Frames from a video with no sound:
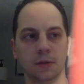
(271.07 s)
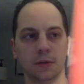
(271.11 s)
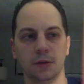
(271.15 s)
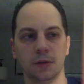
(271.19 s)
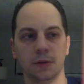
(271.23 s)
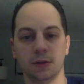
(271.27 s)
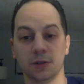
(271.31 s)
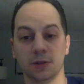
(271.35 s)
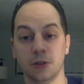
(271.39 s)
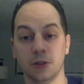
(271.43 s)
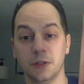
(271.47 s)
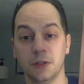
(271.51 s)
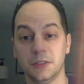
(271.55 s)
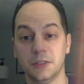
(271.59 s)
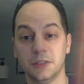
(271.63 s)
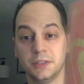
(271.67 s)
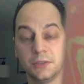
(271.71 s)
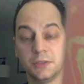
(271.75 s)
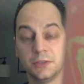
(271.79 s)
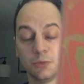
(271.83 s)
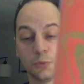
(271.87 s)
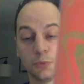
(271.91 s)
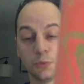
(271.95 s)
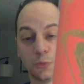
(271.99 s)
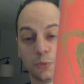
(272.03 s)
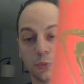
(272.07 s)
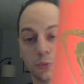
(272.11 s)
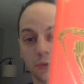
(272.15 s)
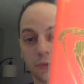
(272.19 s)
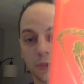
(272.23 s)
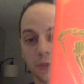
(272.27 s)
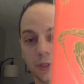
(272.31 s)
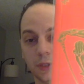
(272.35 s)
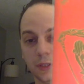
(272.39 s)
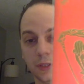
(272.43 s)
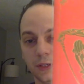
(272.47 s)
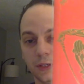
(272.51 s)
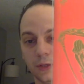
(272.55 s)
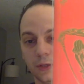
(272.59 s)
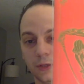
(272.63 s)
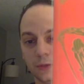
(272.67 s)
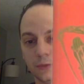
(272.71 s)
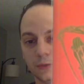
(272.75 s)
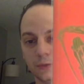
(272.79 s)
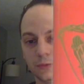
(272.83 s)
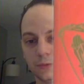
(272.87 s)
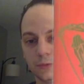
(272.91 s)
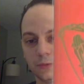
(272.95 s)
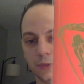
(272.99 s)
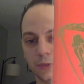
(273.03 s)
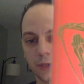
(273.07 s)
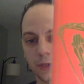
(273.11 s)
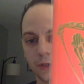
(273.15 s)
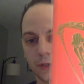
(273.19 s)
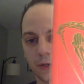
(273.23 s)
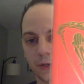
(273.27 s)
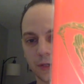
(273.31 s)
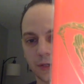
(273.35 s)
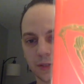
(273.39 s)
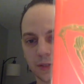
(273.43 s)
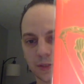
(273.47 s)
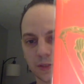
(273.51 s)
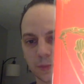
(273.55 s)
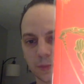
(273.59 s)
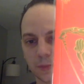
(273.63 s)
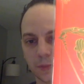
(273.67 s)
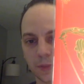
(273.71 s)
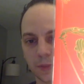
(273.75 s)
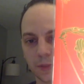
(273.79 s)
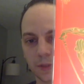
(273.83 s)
So this is really, really awesome.